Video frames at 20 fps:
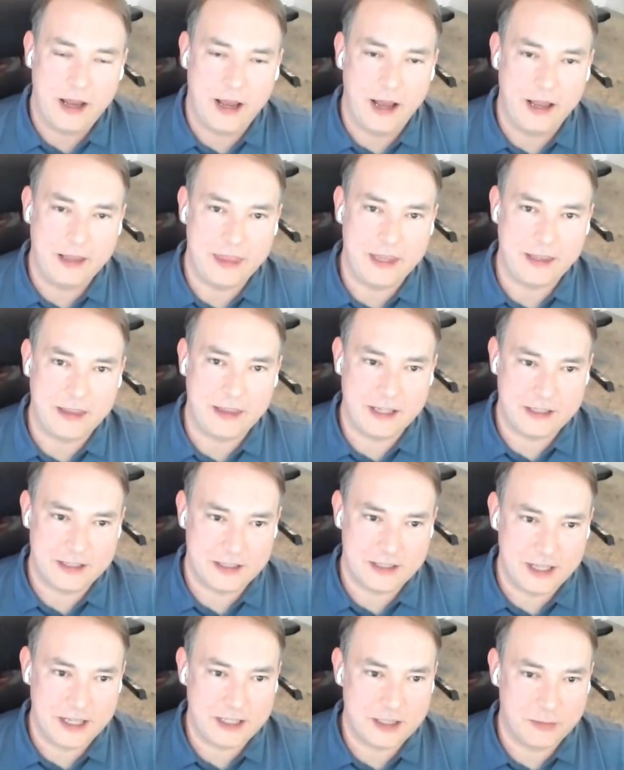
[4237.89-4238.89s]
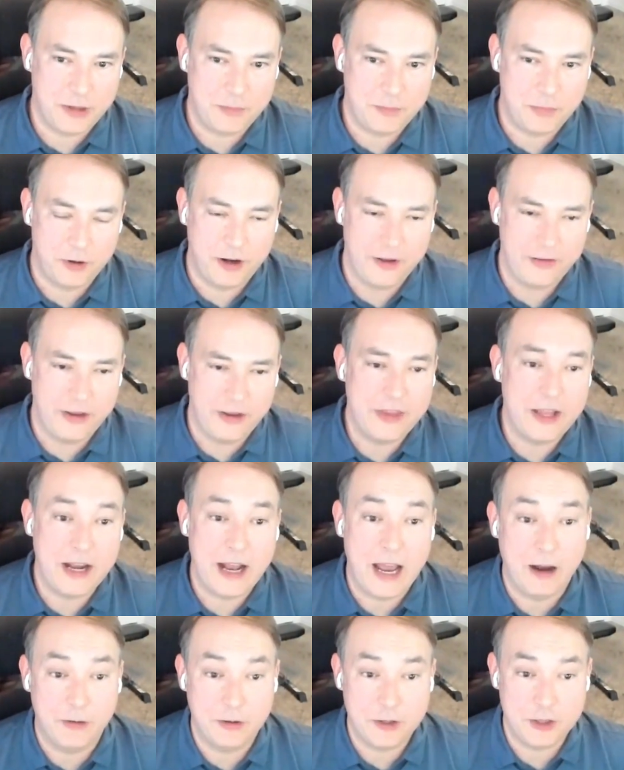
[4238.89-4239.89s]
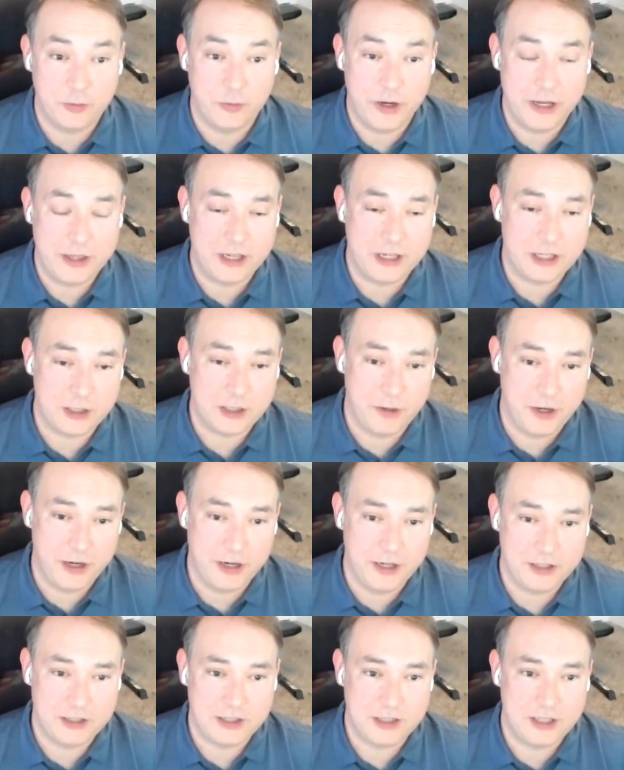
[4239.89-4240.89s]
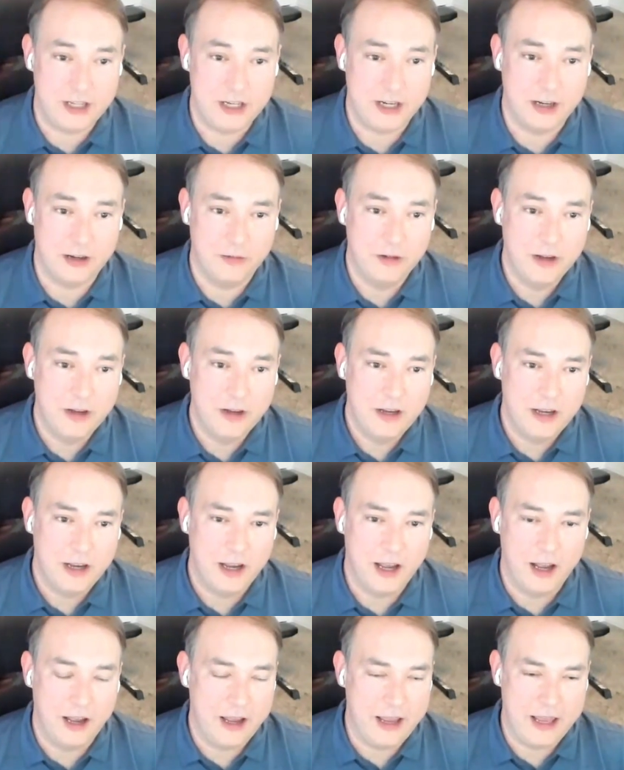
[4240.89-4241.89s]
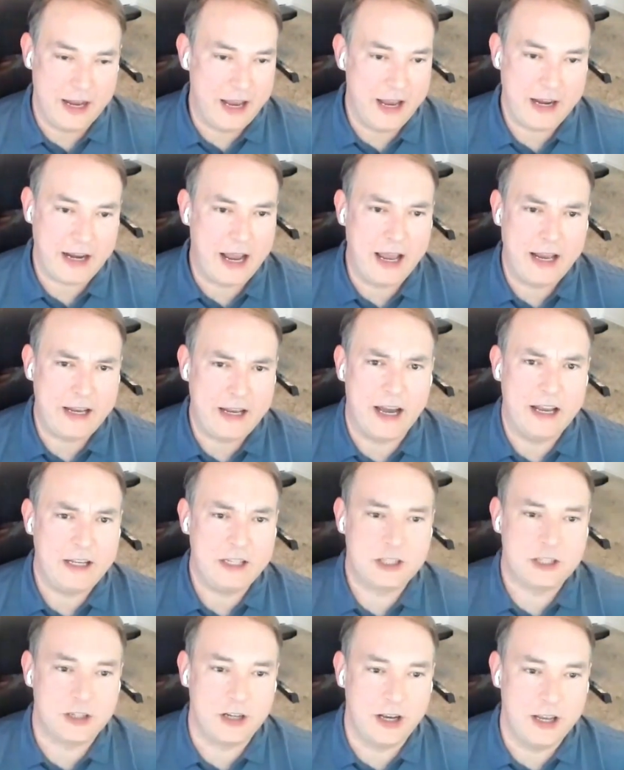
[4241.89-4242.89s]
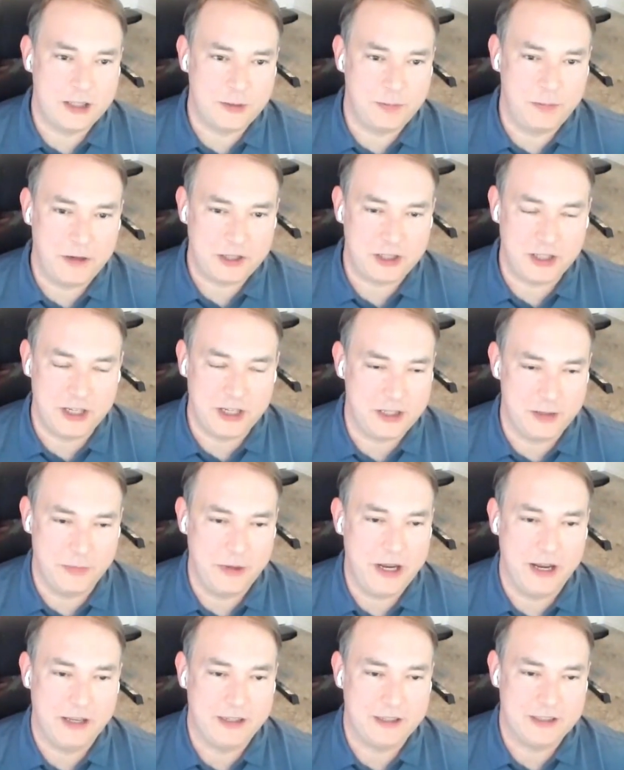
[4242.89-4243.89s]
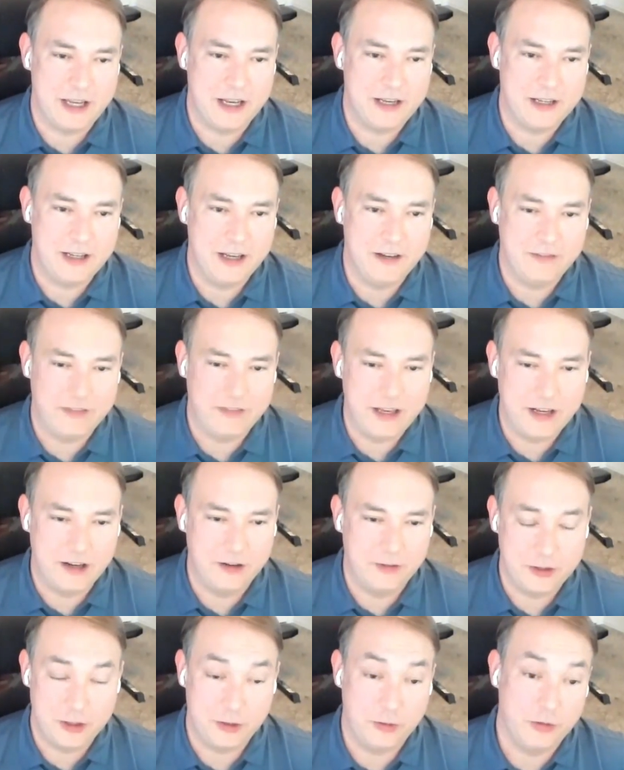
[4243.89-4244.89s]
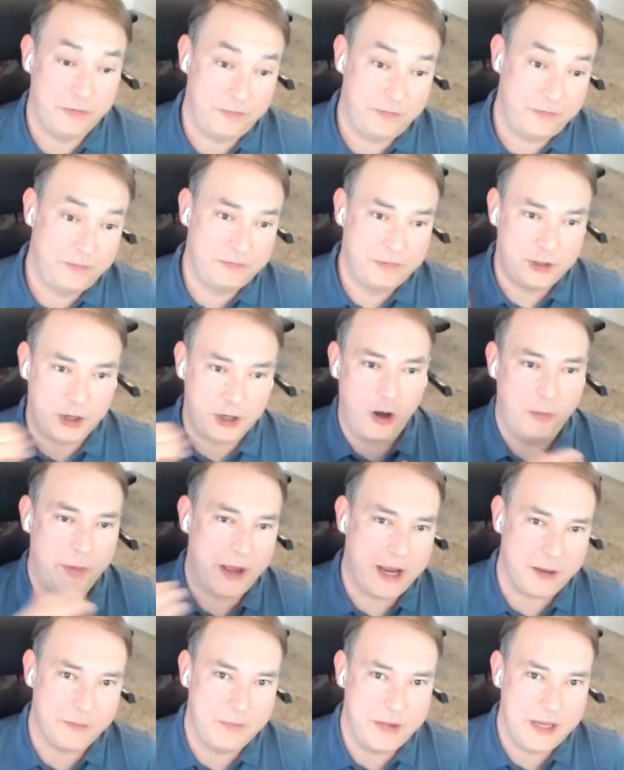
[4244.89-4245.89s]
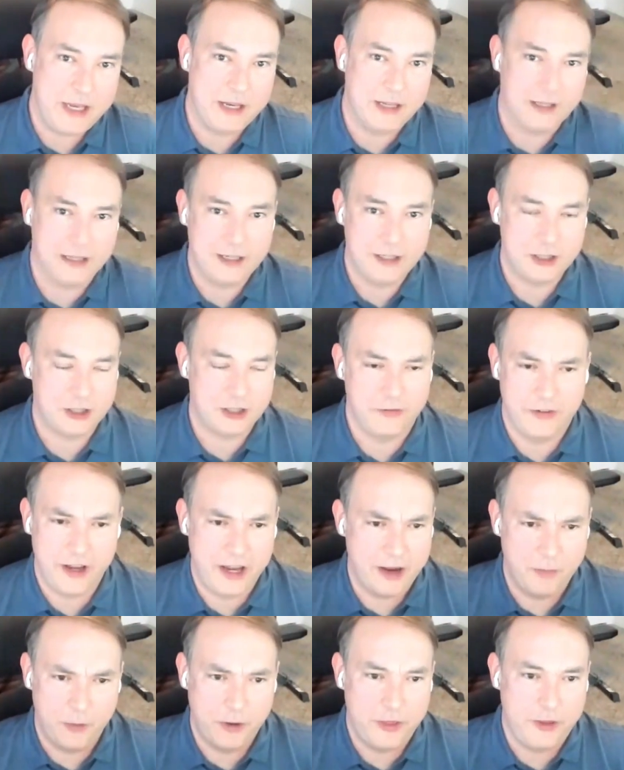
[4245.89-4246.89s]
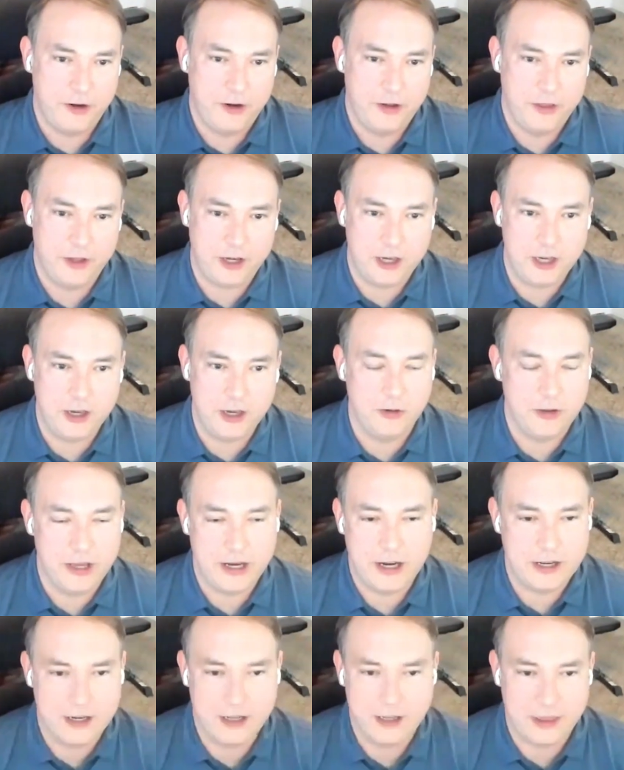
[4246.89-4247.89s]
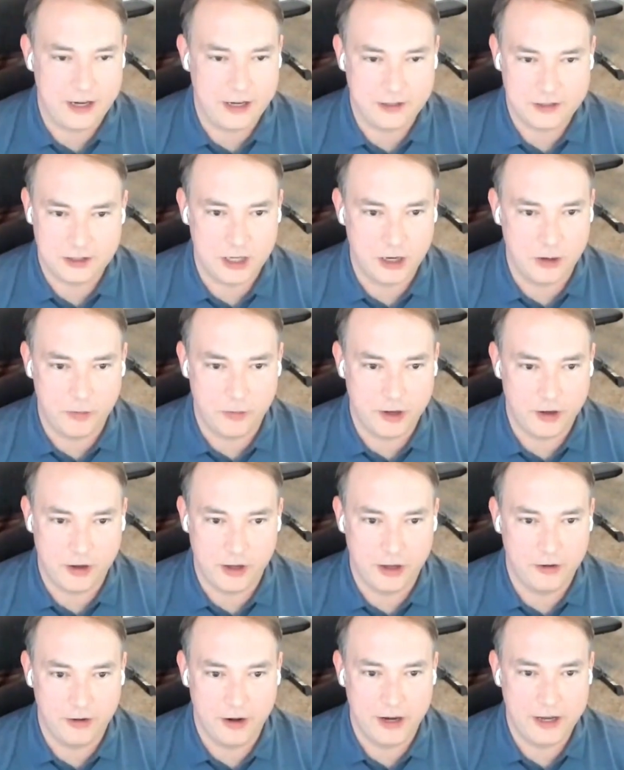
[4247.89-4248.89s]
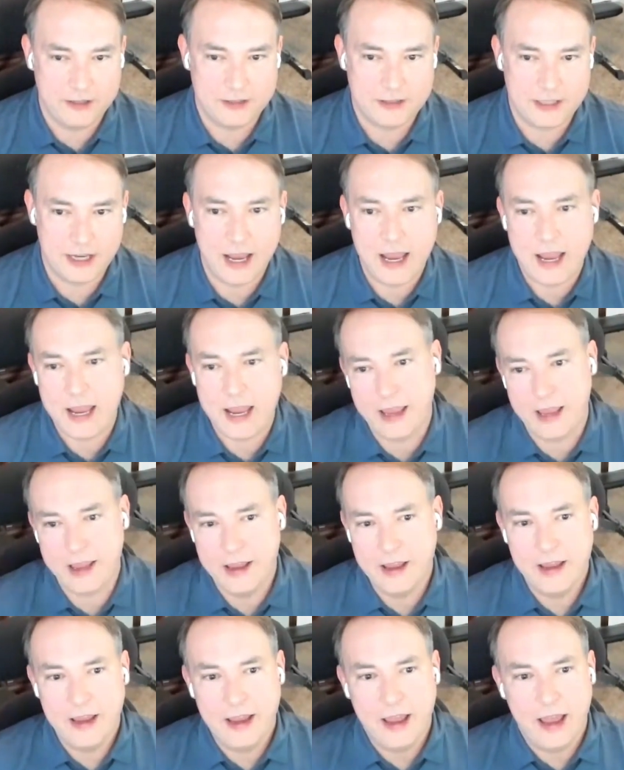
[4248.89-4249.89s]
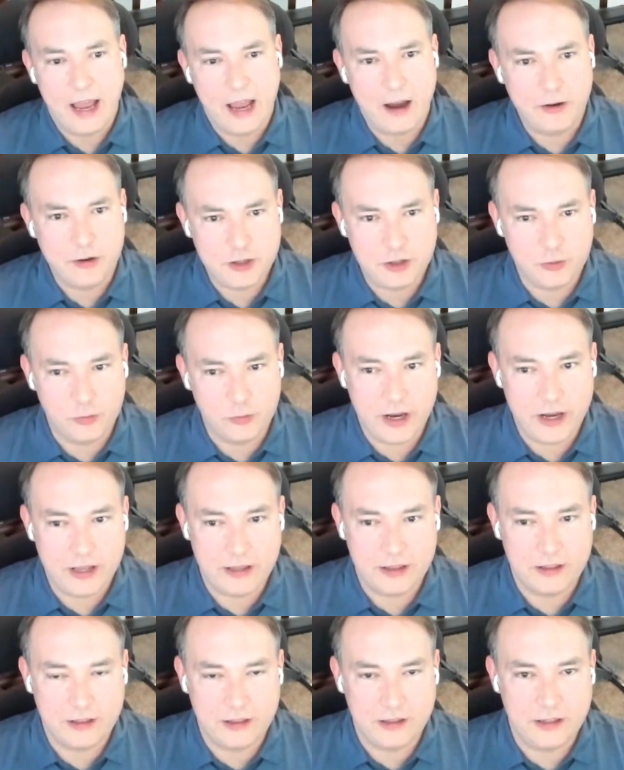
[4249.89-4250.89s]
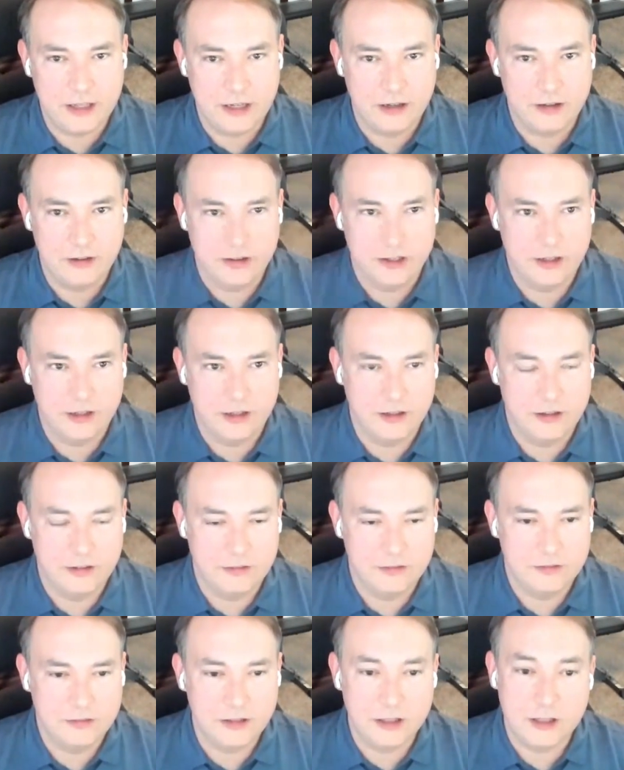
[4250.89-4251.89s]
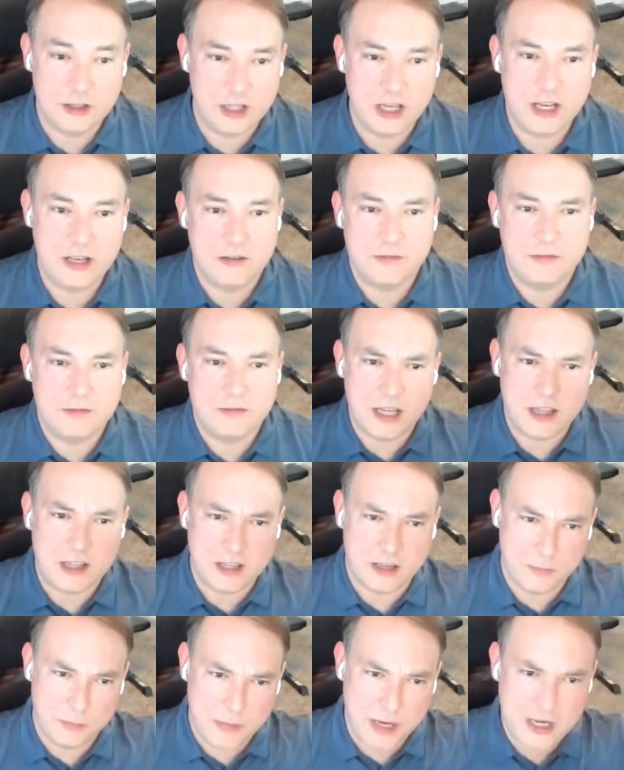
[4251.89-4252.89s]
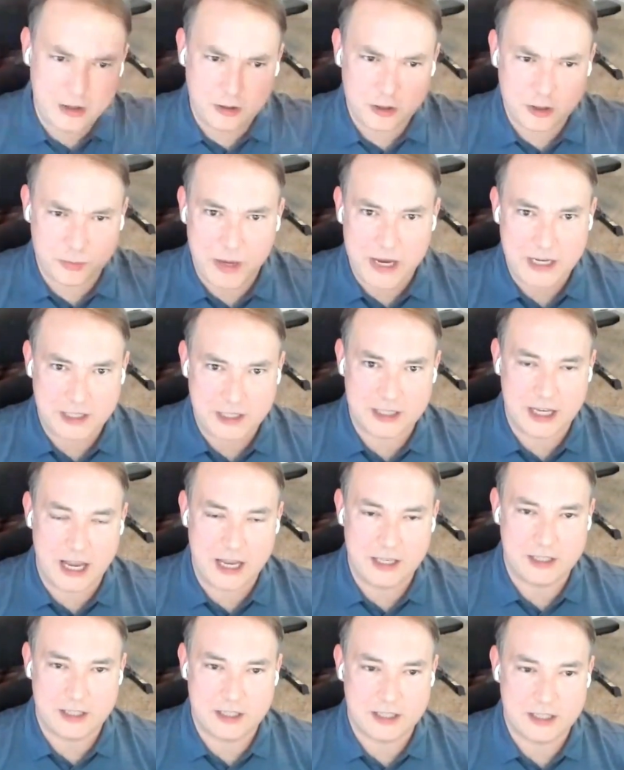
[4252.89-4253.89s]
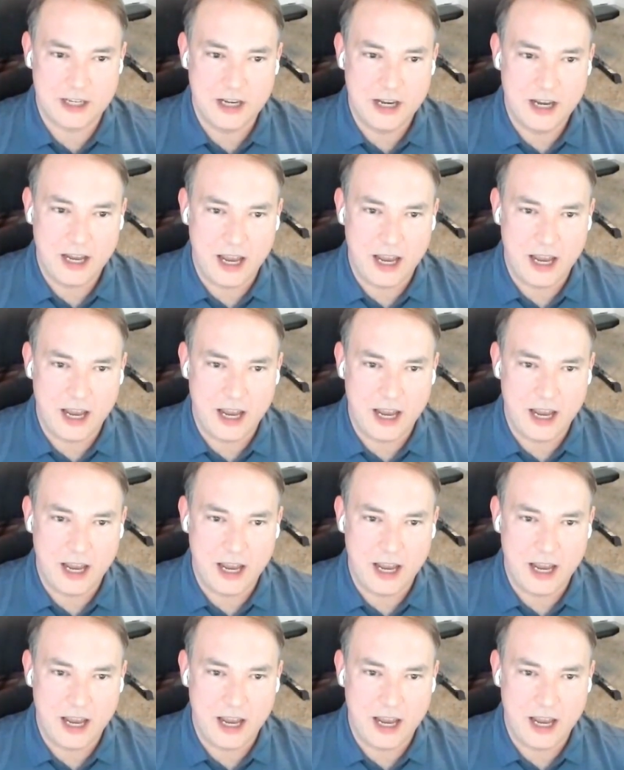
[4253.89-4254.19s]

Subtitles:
I think that's a big part of it. And then how would you rate the experience, and heck, I'd especially, to me, I'd said, if they don't do a callback immediately, survey them when they're in the queue. They got nothing else going on, right? Say, hey, how would you rate, did the menus make sense?